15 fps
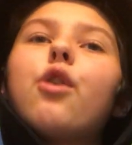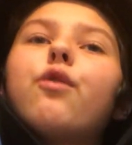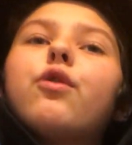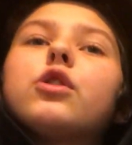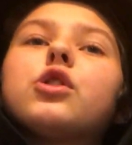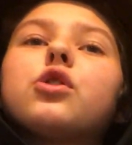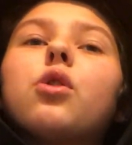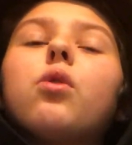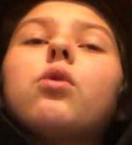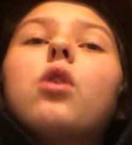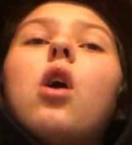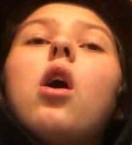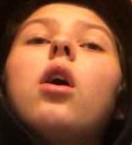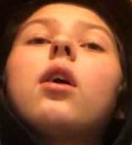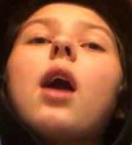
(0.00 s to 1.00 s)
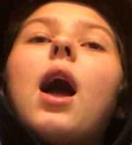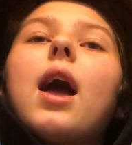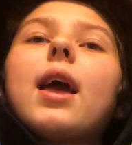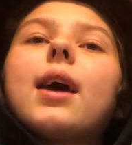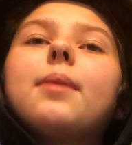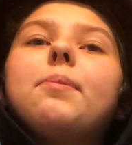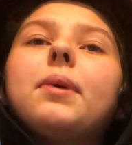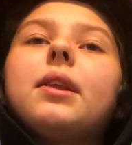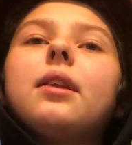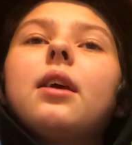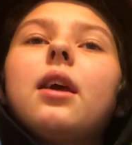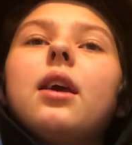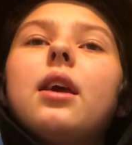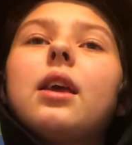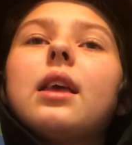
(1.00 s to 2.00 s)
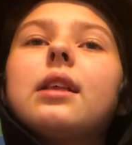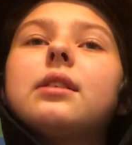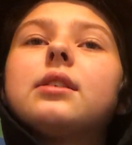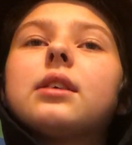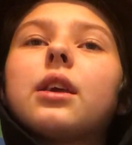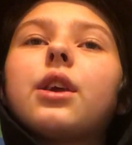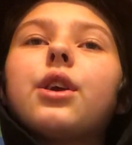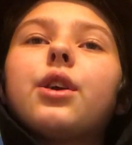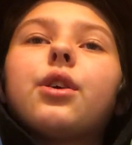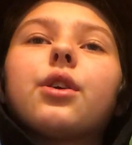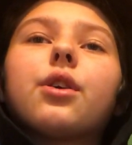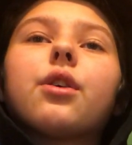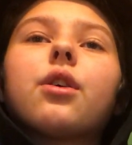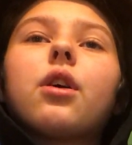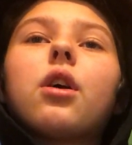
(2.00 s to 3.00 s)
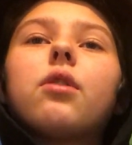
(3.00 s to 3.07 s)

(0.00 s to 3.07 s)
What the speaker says: For so long, I had been insecure